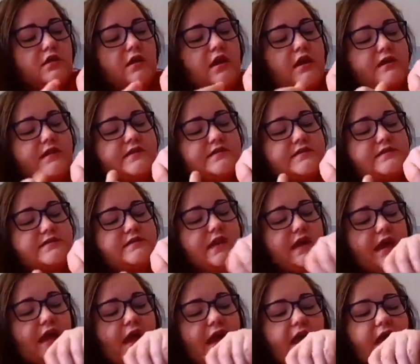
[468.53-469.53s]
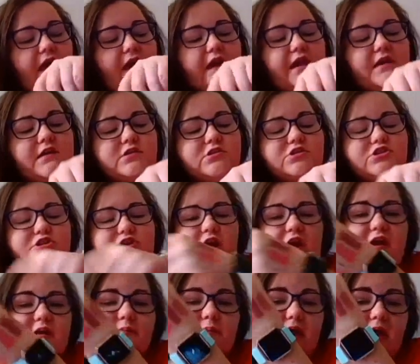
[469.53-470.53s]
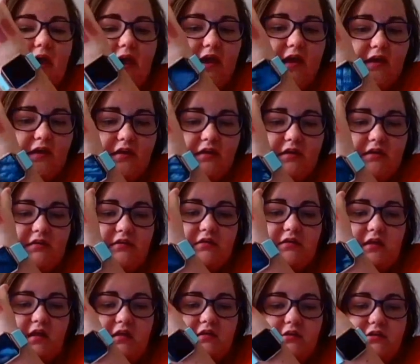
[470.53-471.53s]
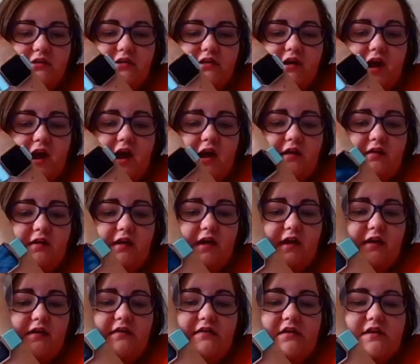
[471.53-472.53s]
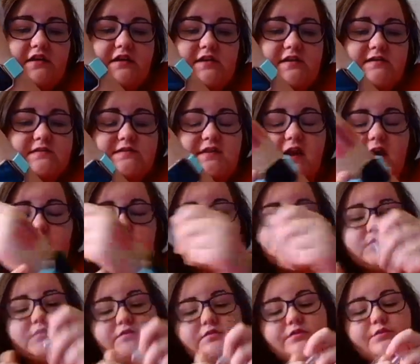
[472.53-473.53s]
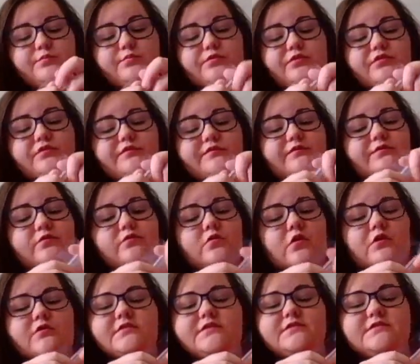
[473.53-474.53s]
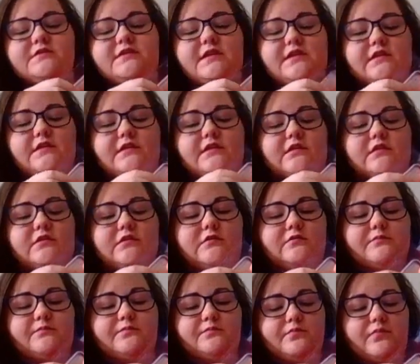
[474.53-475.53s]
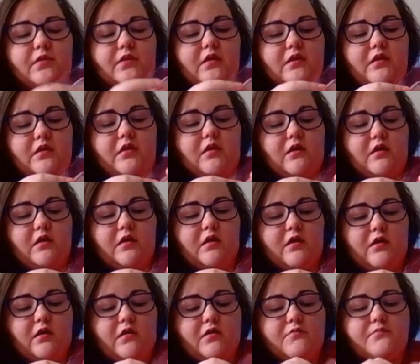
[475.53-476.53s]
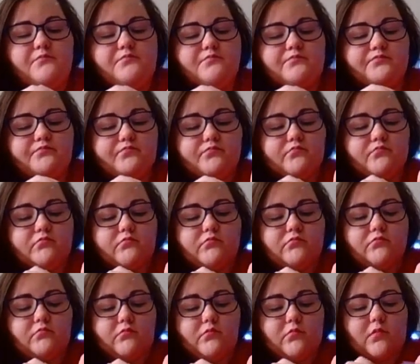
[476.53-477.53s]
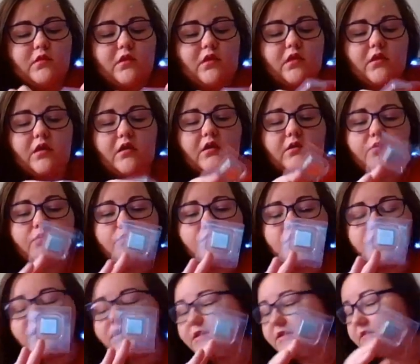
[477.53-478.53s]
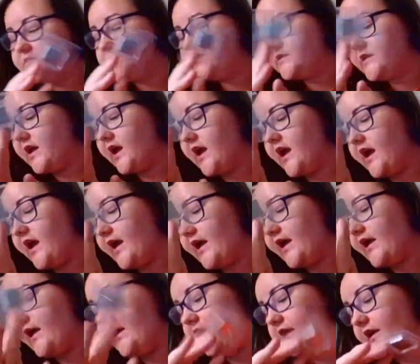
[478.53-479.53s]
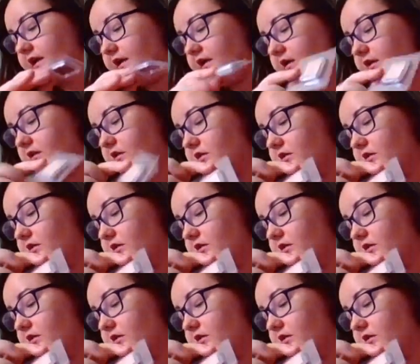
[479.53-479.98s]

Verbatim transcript: And this is like a champagne colored highlight. It's absolutely beautiful on the skin. Um, once I